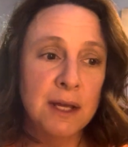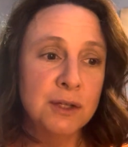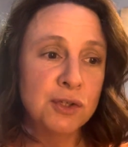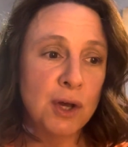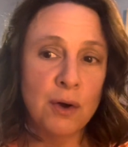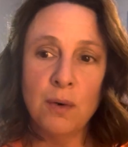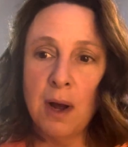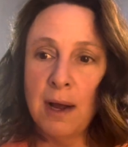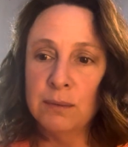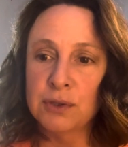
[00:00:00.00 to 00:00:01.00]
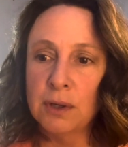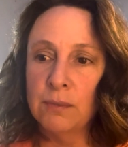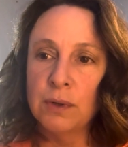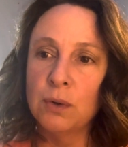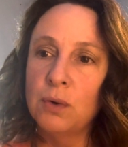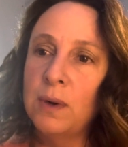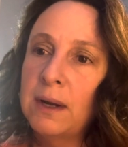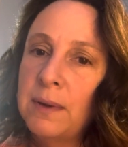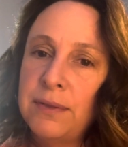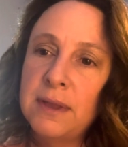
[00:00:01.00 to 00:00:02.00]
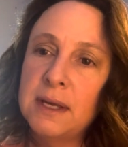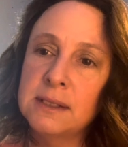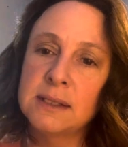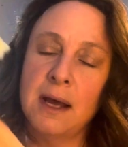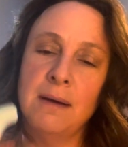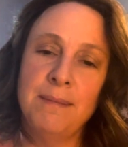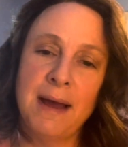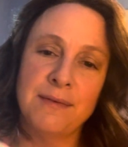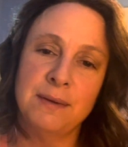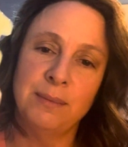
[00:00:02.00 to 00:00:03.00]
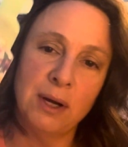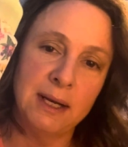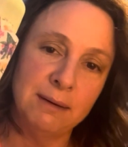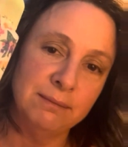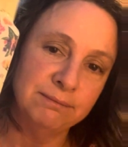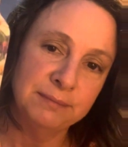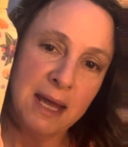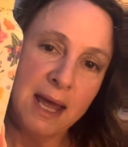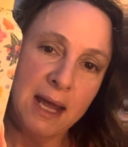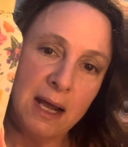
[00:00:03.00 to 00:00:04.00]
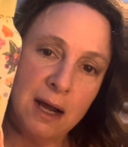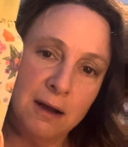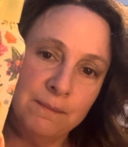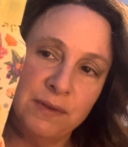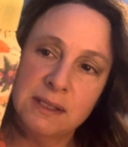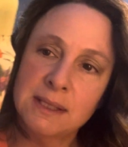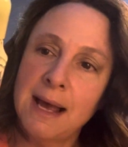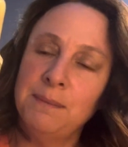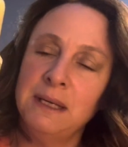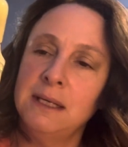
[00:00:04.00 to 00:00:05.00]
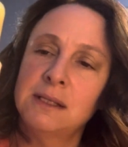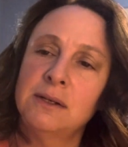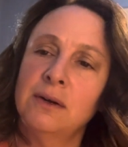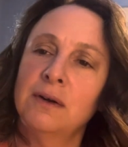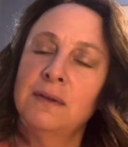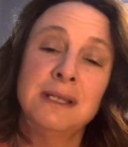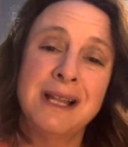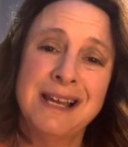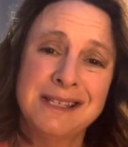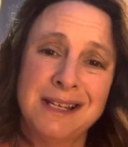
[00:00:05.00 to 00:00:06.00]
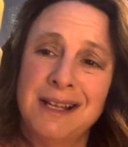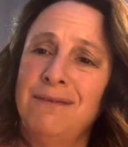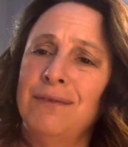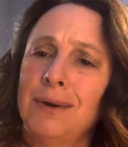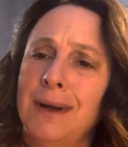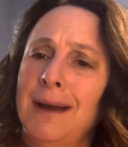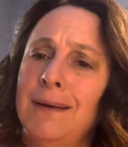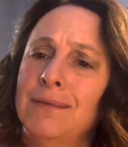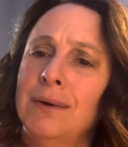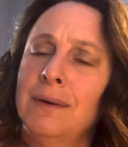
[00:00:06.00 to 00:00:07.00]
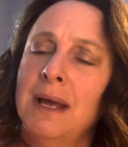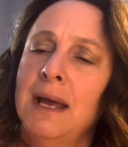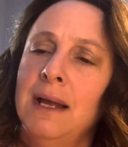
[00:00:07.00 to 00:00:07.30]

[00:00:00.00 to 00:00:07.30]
So I will start real quick with this uh, Bath & Body, um, this Happy Easter. This lasted like forever.